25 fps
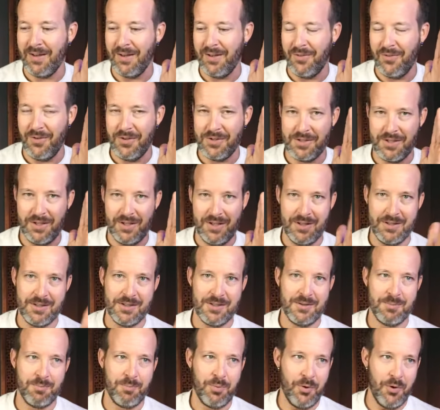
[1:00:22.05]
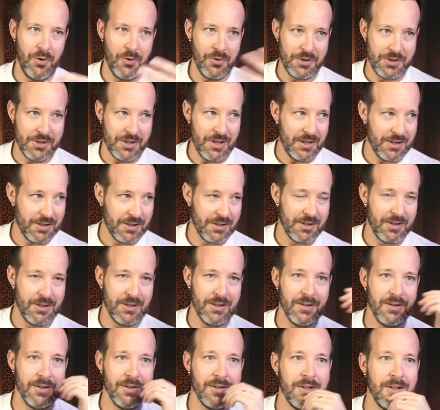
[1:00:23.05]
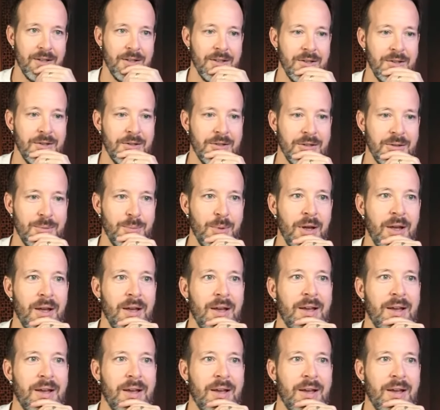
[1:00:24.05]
this gets processed in YouTube.